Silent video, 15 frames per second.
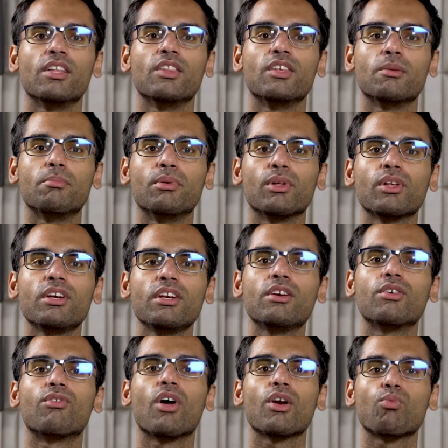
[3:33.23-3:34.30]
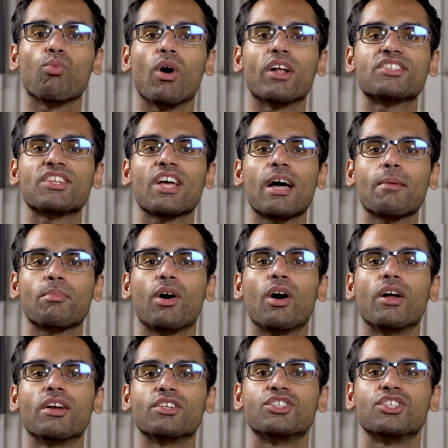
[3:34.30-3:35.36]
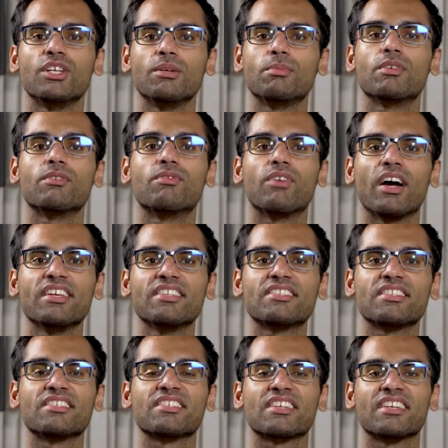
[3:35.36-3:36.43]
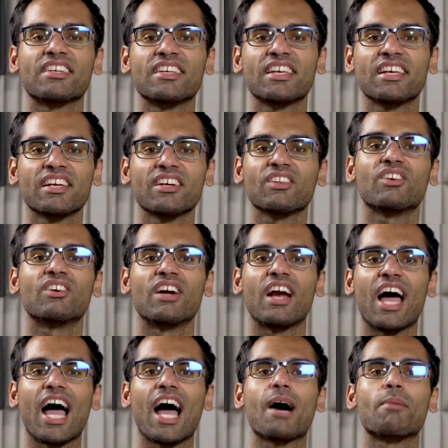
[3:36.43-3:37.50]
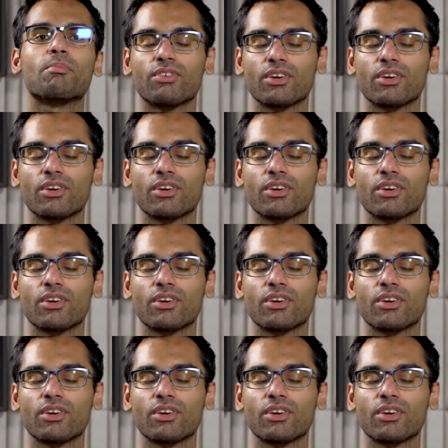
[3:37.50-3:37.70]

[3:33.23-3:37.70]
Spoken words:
The ability to run WhatsApp on a cheap device is a killer app for